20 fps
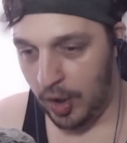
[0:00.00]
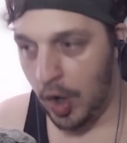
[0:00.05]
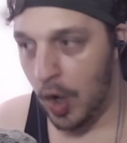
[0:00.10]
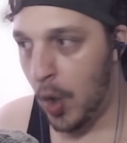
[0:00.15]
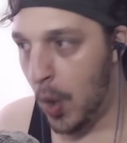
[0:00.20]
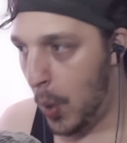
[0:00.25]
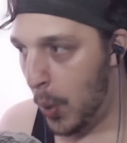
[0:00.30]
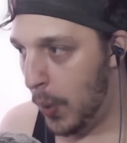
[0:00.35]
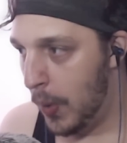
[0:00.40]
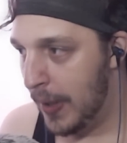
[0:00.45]

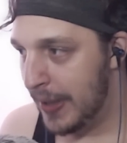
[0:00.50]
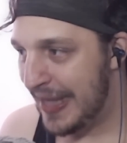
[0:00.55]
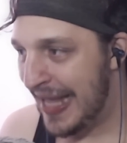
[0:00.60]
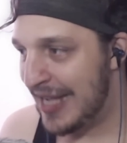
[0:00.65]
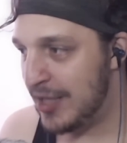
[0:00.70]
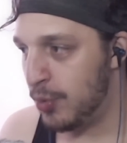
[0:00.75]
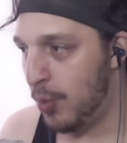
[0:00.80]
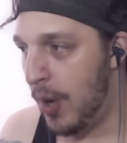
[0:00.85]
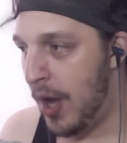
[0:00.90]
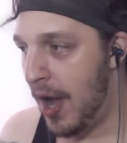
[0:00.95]
goal.
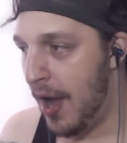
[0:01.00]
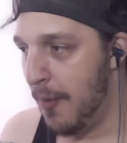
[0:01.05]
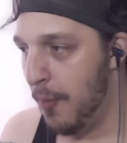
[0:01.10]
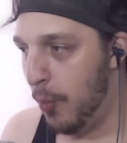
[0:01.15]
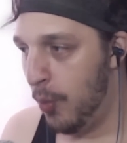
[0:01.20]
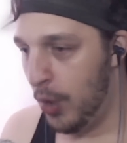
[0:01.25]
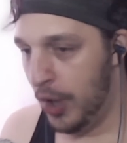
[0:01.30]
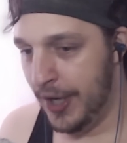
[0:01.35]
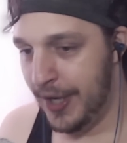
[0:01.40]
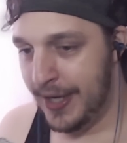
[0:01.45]
That's what I
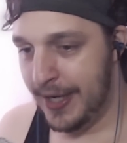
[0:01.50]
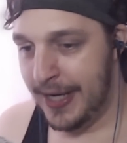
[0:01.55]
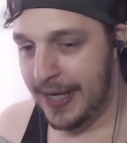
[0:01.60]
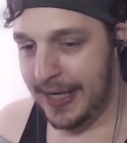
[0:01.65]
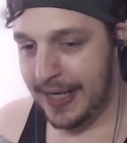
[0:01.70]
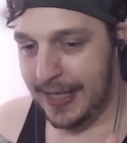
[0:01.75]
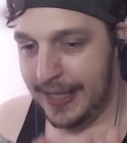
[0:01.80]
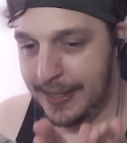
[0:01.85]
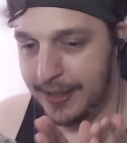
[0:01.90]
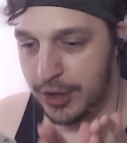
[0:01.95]
want.
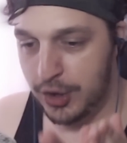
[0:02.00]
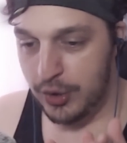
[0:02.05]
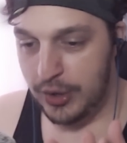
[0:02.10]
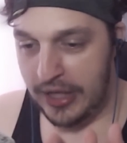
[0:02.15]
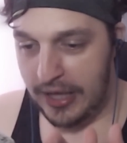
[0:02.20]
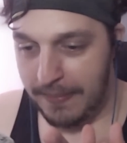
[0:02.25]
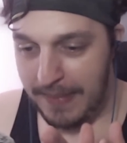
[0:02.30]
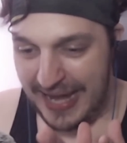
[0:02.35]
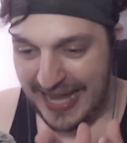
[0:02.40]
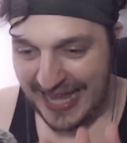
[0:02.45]
You
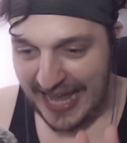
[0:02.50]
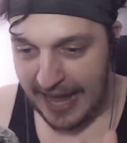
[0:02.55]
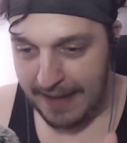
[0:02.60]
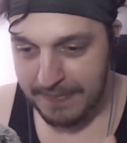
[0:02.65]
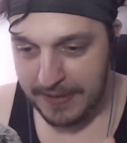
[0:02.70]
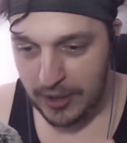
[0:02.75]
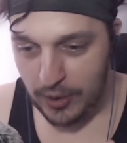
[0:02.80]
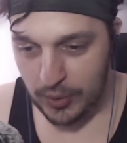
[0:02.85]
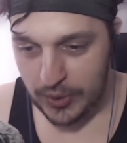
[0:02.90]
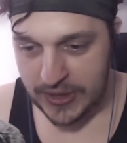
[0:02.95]
need to make
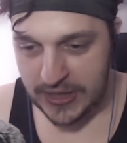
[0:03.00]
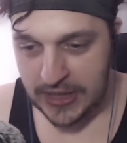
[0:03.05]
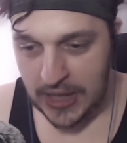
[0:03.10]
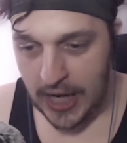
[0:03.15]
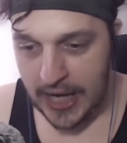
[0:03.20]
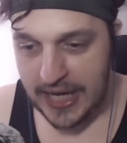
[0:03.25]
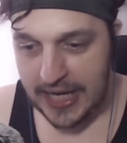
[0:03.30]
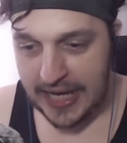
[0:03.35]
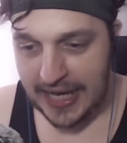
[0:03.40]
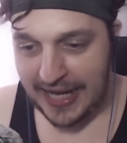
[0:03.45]
Gabby your
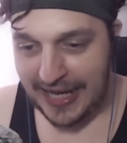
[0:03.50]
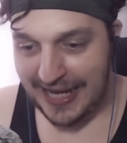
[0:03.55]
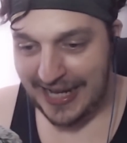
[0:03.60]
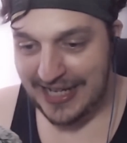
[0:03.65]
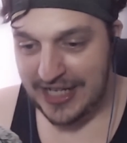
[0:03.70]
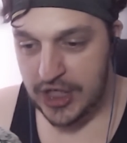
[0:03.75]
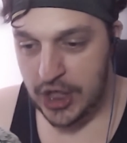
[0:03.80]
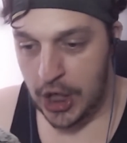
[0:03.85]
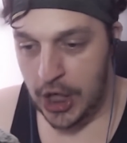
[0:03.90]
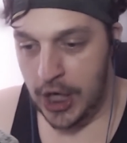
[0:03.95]
psychic
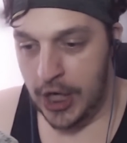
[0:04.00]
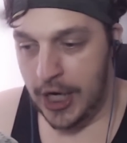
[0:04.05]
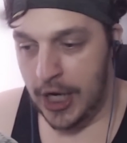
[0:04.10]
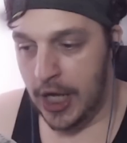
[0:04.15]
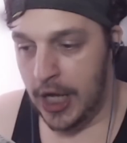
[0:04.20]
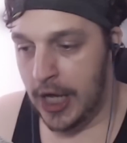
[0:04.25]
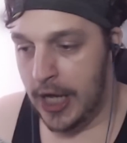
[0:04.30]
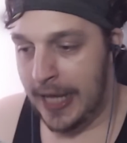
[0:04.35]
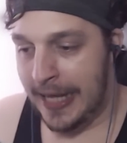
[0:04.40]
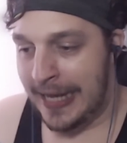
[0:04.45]
and turn
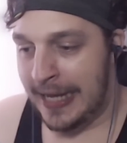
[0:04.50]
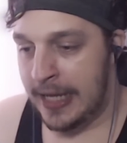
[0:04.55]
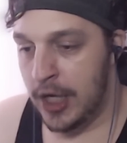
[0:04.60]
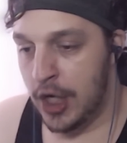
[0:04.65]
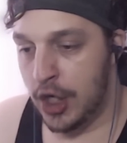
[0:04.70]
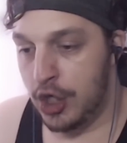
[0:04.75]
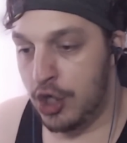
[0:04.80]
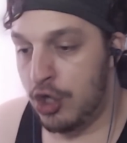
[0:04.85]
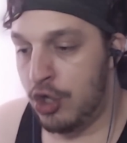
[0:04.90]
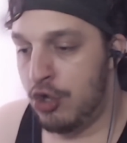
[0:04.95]
her...
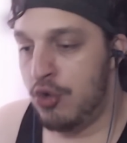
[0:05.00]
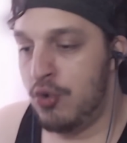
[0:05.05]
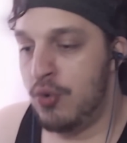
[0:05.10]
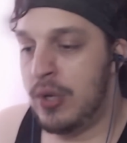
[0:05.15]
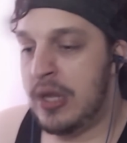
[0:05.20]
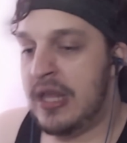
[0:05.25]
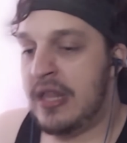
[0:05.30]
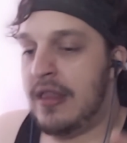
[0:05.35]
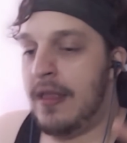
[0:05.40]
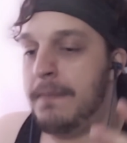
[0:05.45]
You
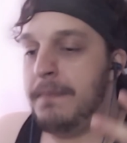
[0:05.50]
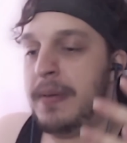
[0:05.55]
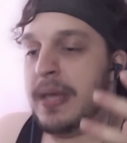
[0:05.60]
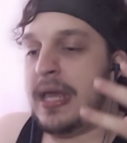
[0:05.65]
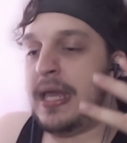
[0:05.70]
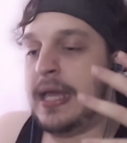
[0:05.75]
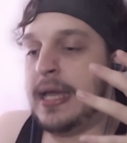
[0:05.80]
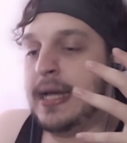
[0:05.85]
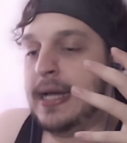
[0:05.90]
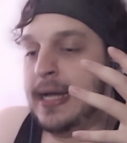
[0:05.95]
need to
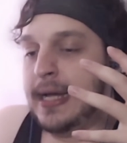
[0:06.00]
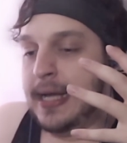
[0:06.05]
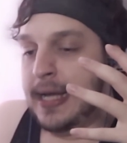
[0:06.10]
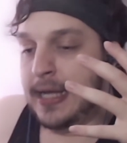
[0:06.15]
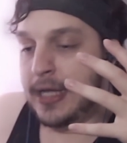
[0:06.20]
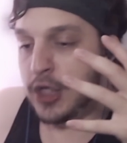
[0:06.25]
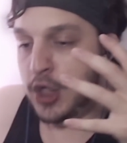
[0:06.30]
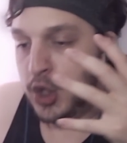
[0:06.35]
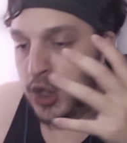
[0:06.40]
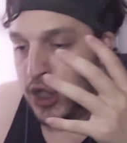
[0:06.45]
be...
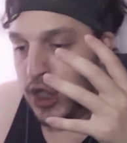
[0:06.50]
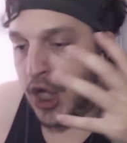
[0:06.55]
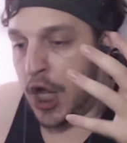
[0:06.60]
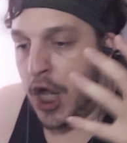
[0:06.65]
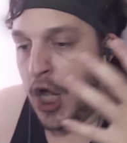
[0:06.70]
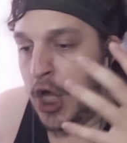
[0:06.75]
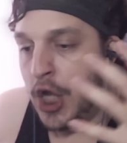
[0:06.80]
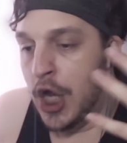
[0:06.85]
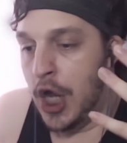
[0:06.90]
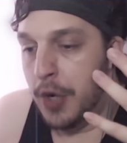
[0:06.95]
You
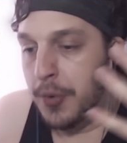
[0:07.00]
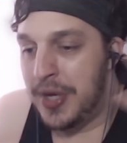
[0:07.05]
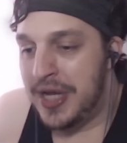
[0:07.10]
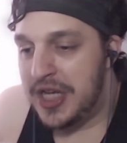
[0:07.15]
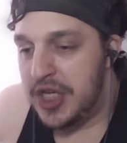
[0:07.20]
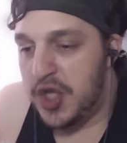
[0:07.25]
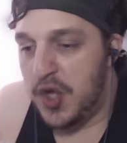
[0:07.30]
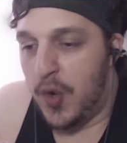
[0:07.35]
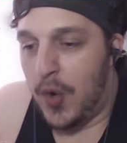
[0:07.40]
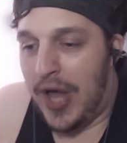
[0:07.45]
turn her
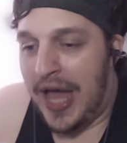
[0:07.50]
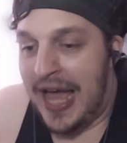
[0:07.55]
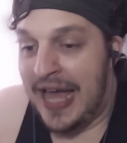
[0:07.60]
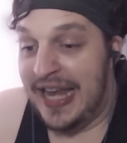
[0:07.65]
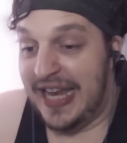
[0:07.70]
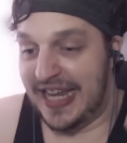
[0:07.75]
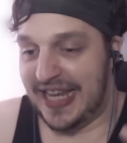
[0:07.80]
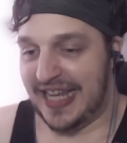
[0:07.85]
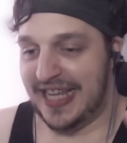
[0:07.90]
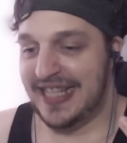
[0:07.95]
into your
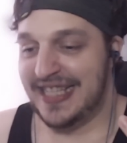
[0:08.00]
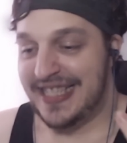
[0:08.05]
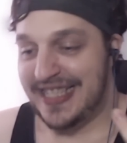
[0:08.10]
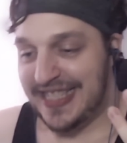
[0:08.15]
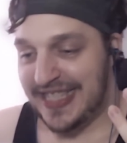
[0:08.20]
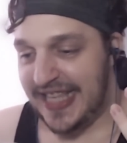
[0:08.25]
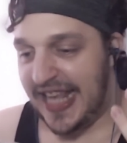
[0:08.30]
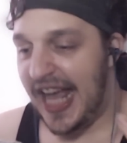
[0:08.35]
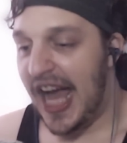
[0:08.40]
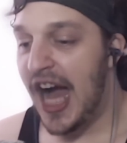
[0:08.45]
Anakin
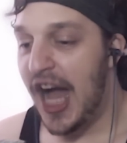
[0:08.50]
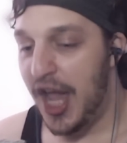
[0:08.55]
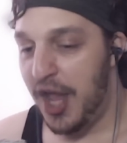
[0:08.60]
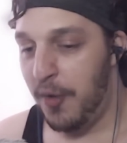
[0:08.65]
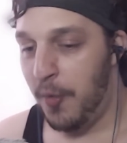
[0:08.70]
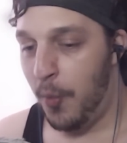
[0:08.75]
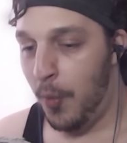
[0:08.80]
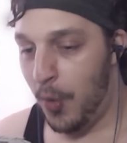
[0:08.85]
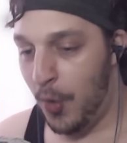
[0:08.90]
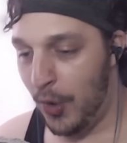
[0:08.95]

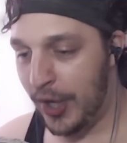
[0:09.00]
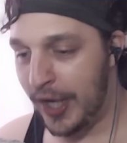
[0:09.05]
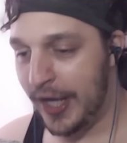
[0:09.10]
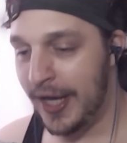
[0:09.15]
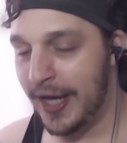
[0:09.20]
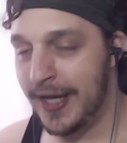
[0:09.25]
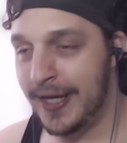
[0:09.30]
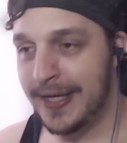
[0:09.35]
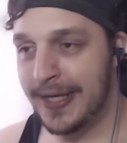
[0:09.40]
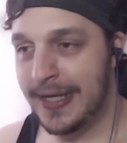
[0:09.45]

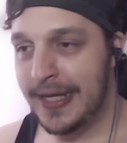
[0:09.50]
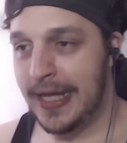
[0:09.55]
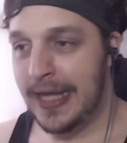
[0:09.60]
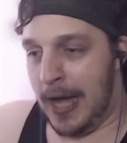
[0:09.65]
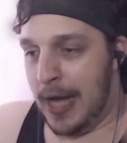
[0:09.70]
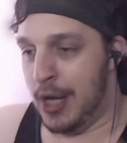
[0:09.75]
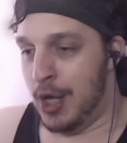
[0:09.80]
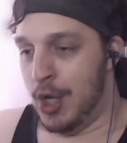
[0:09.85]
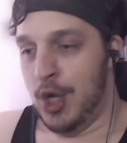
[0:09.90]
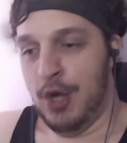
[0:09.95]
Skywalker.
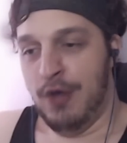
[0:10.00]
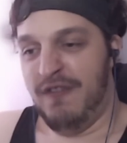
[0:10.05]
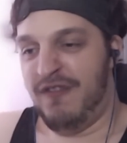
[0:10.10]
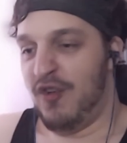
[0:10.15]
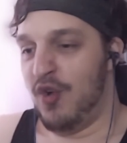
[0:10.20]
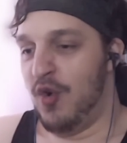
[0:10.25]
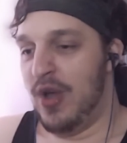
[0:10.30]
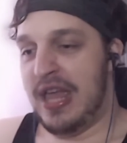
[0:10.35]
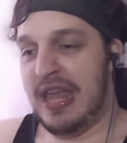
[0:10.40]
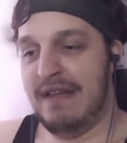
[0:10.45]
I don't know if
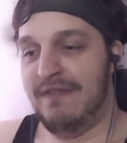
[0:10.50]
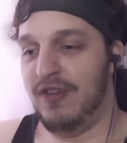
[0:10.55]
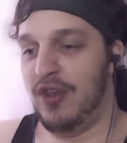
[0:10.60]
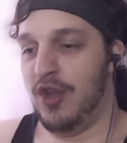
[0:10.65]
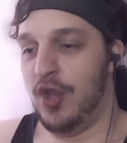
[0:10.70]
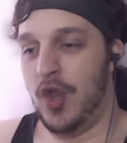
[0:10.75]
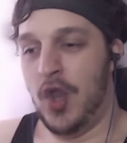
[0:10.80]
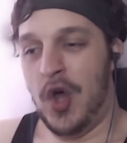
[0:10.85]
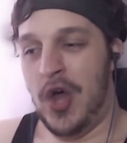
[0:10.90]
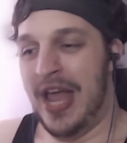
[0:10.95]
you're evil
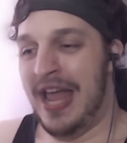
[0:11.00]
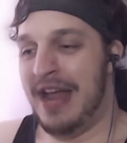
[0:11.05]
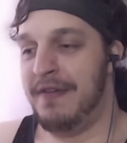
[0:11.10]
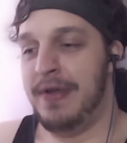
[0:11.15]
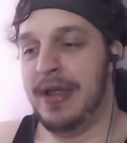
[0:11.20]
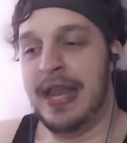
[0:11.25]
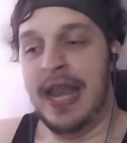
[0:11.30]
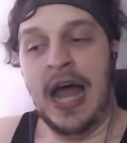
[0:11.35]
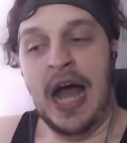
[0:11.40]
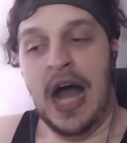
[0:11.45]
or not,
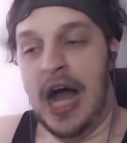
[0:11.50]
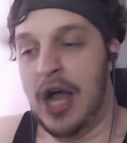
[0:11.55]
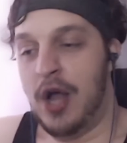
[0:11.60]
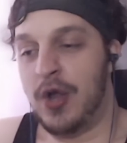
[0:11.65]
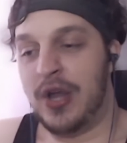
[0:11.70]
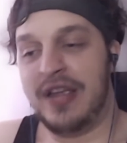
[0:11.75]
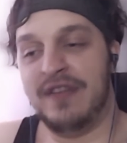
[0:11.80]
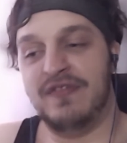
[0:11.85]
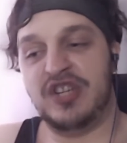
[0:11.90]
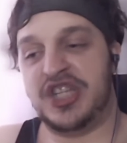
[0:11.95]
Eren. I
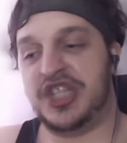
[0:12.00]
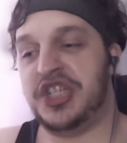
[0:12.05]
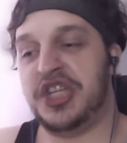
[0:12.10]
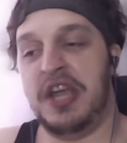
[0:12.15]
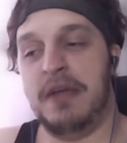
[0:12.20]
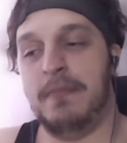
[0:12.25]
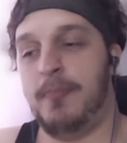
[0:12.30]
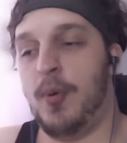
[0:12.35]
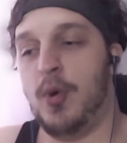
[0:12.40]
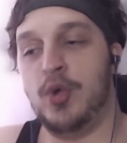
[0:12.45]
don't give a
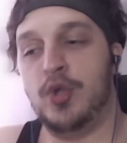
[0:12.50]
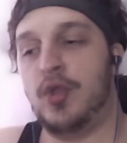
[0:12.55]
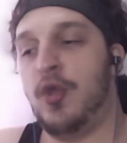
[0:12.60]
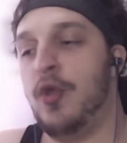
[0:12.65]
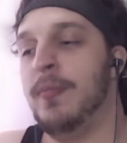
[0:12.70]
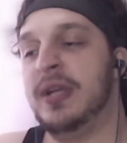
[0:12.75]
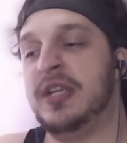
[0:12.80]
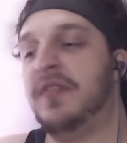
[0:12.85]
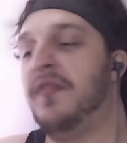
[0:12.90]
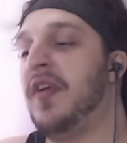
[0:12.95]
shit, bro.
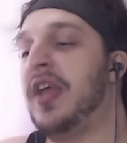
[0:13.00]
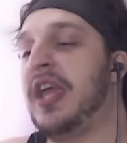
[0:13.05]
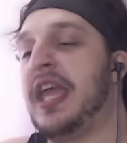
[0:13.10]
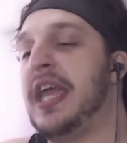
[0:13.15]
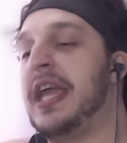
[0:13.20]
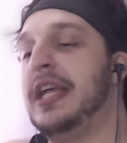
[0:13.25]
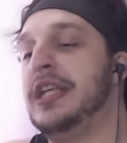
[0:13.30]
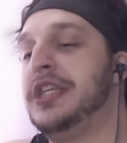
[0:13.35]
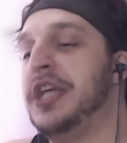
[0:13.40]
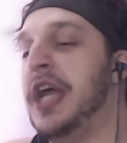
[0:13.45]
Too much of a
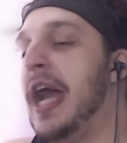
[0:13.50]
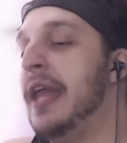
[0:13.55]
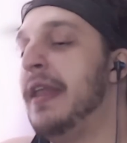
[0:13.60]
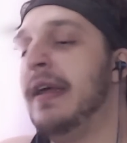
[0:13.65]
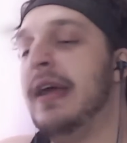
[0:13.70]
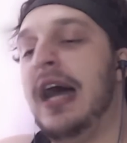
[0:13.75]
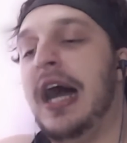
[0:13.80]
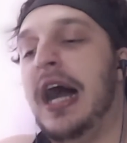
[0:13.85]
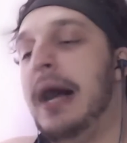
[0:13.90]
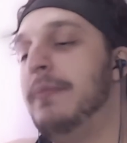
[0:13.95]
Giga
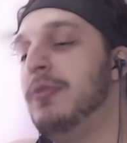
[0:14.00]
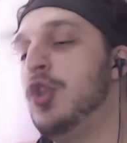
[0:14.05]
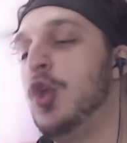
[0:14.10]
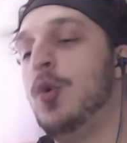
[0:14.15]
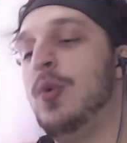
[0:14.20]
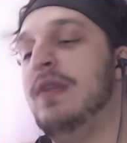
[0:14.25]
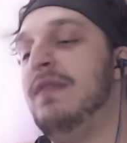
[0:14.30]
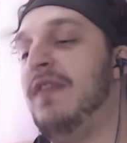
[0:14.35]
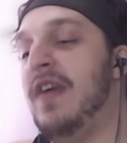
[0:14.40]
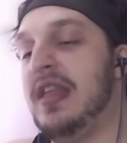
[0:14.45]
Chad. I'm
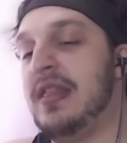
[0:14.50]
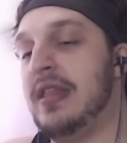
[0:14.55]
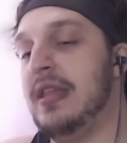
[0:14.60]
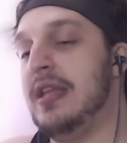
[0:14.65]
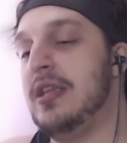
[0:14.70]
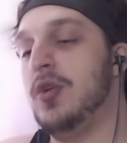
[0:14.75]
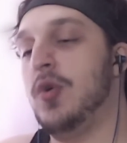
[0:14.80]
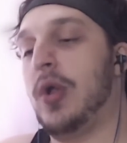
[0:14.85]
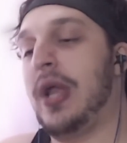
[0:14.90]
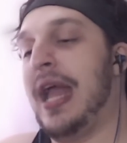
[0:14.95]
too
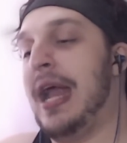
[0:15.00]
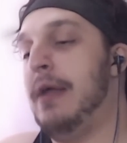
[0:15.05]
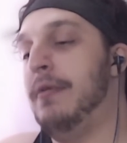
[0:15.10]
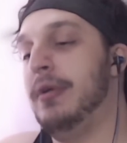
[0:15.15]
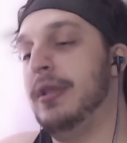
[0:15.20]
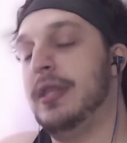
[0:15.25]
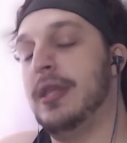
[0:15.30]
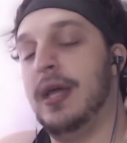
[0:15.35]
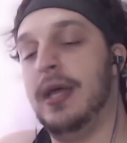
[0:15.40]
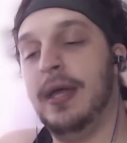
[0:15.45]
invested in your
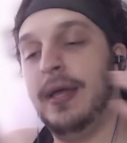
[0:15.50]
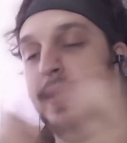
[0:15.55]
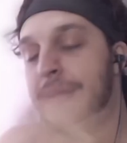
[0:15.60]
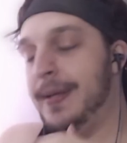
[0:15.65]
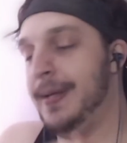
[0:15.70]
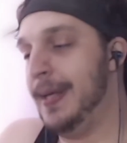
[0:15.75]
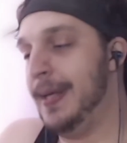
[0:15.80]
character.